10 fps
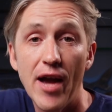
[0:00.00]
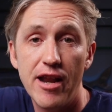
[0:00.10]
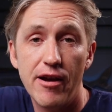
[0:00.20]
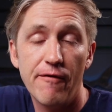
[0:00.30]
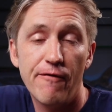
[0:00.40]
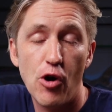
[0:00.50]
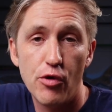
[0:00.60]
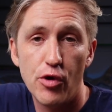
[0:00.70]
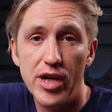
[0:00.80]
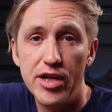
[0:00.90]
heading
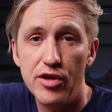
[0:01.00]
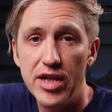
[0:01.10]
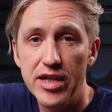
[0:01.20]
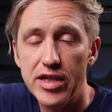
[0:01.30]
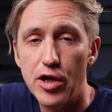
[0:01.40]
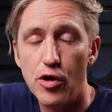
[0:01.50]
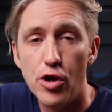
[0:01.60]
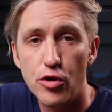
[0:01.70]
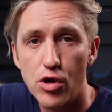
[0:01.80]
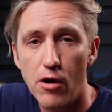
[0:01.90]
farther into the
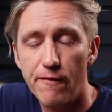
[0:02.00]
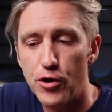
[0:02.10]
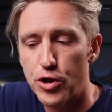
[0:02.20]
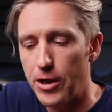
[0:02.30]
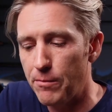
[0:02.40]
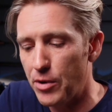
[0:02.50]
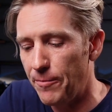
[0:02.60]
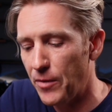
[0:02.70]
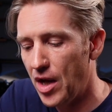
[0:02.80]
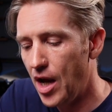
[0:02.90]
interior trout fishing.
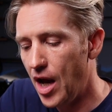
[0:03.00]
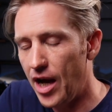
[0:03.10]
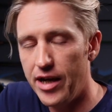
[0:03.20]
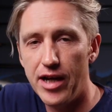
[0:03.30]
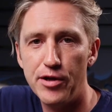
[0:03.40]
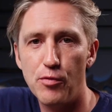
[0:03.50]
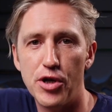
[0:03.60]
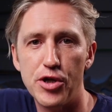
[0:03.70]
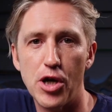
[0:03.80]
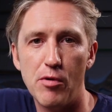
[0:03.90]
But I, I did
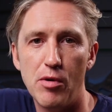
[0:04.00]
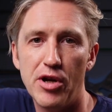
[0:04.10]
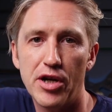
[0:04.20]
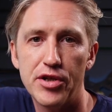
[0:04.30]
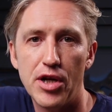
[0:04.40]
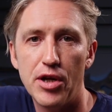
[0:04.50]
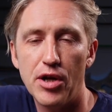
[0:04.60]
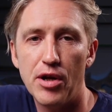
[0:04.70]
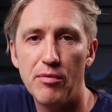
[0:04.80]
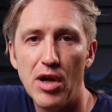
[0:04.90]
want to talk about it a bit because I,
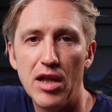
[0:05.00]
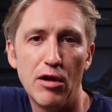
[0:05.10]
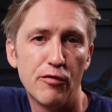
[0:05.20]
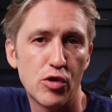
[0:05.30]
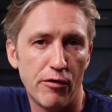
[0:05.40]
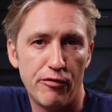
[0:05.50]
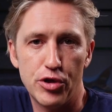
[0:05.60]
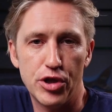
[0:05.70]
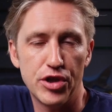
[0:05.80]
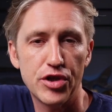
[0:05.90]
I, I, love trout
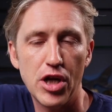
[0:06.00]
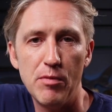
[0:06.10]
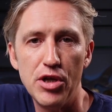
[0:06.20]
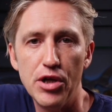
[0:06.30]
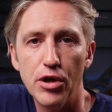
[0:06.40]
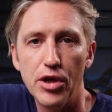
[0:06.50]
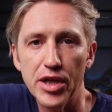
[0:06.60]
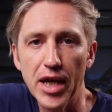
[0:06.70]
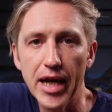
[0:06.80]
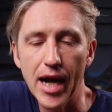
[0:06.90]
fishing this time of year
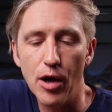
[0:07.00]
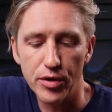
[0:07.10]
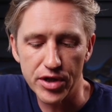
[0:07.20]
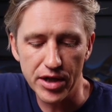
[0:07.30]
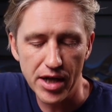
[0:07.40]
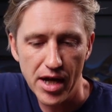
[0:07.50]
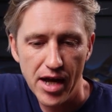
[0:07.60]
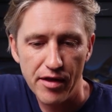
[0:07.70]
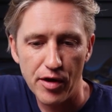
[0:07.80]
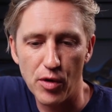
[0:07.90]
and getting out. And
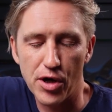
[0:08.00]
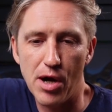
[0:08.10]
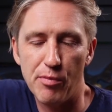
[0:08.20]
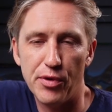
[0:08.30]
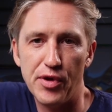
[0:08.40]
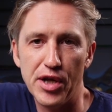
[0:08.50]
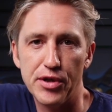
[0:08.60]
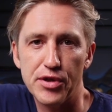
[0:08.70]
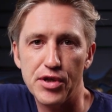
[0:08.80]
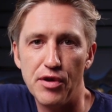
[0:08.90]
there were a couple
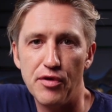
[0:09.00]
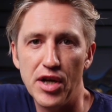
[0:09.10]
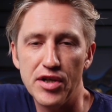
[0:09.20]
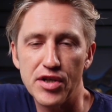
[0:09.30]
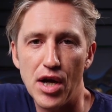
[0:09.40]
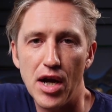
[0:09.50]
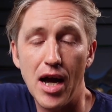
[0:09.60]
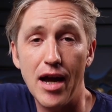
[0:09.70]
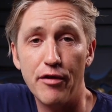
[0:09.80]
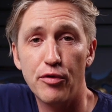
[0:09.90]
things that uh,
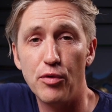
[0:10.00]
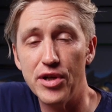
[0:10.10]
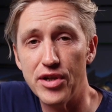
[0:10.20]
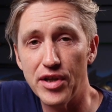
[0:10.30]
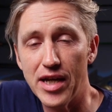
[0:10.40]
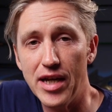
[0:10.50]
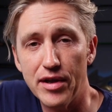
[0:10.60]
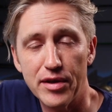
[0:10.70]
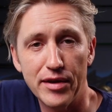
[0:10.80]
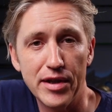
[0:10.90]
I threw into the
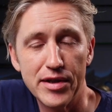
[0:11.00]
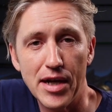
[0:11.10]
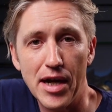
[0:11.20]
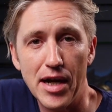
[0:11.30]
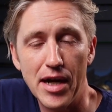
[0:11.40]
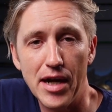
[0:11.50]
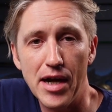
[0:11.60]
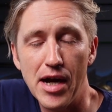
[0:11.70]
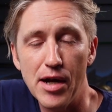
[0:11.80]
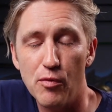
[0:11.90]
kit that uh,
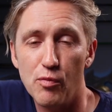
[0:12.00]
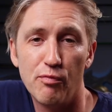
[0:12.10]
I